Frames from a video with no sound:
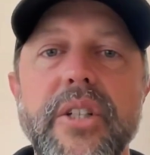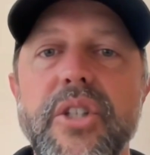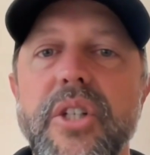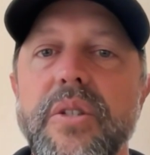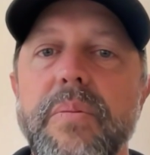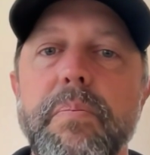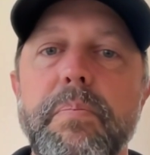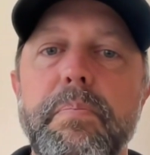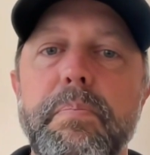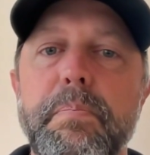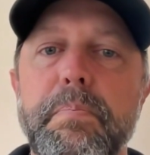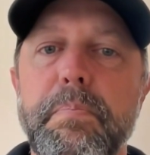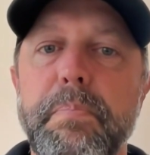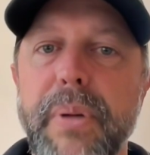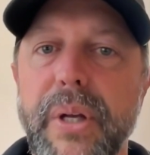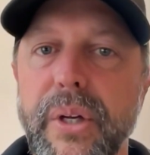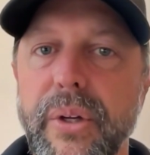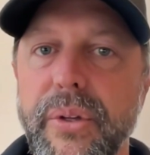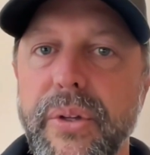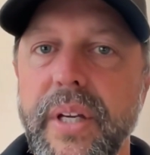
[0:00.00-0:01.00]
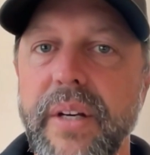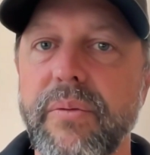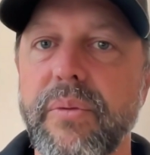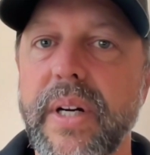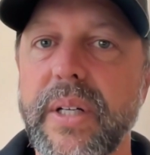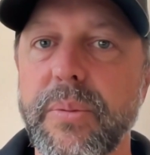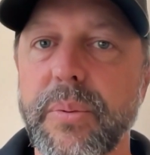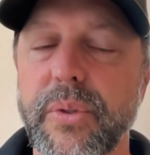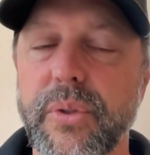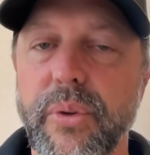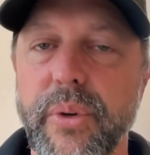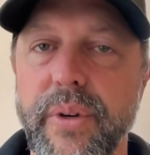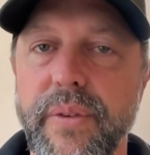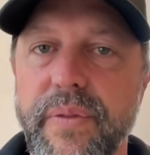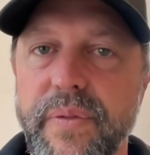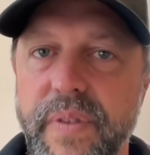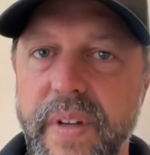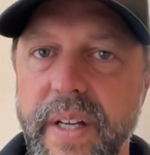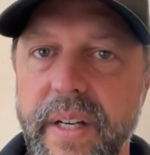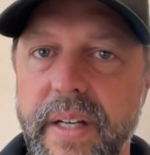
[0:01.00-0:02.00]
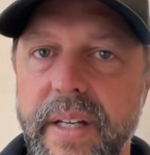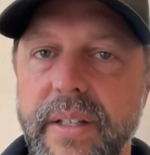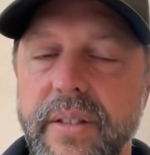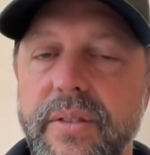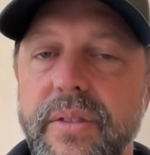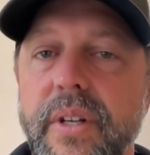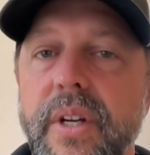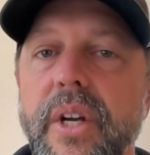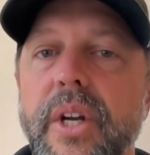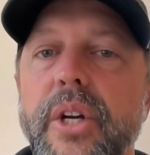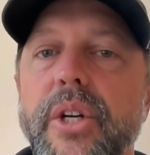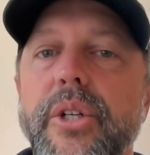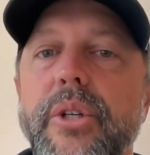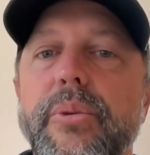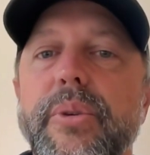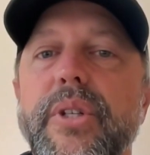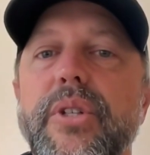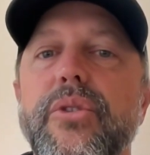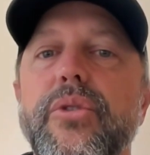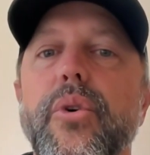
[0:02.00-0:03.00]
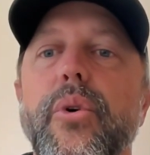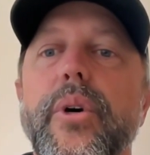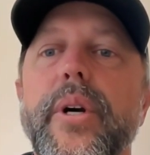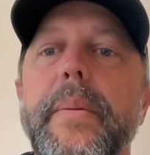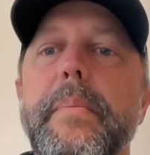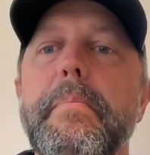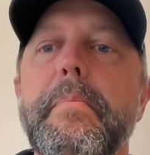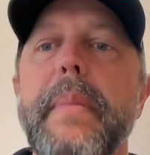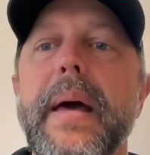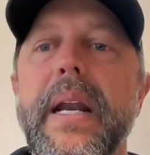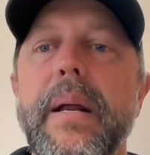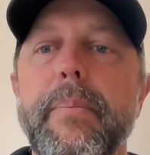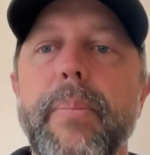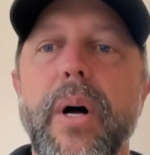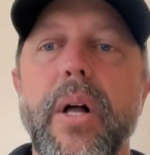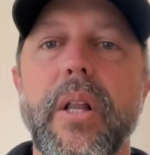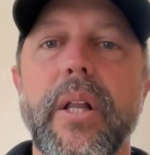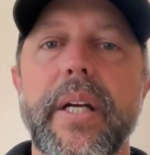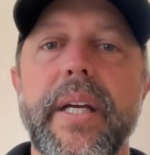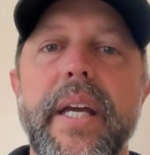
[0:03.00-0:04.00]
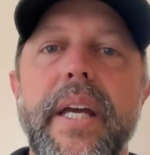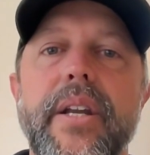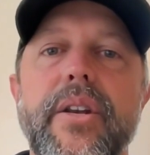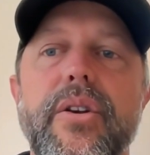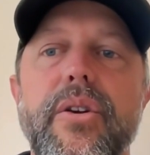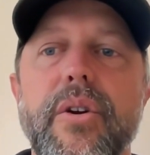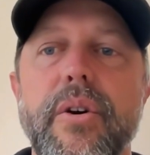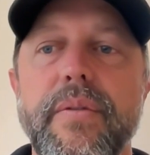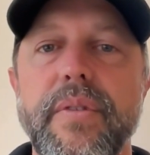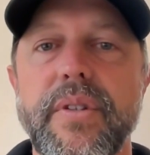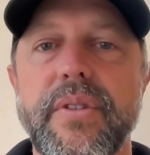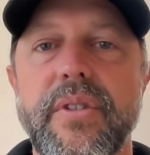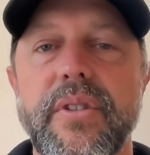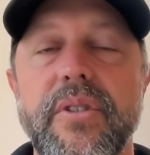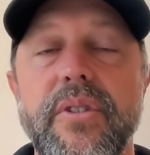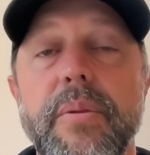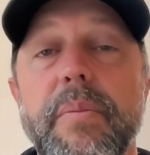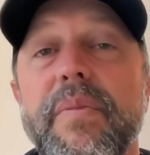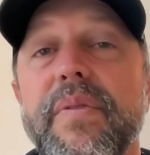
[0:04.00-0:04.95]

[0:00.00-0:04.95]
just building respiratory fitness, you're restoring metabolic and nervous system